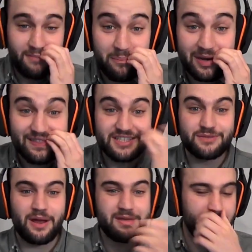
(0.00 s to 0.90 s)
But like, this
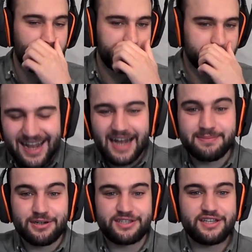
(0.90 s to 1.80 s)
is what I mean. Like,
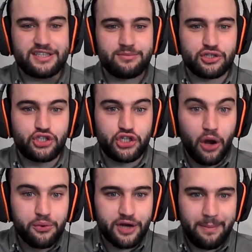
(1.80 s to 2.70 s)
as much as they seem to
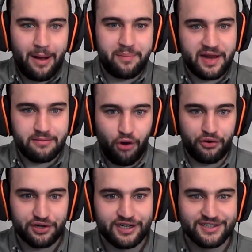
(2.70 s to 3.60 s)
joke about being
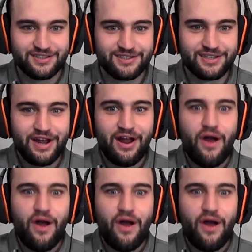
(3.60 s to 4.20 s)
monarchists,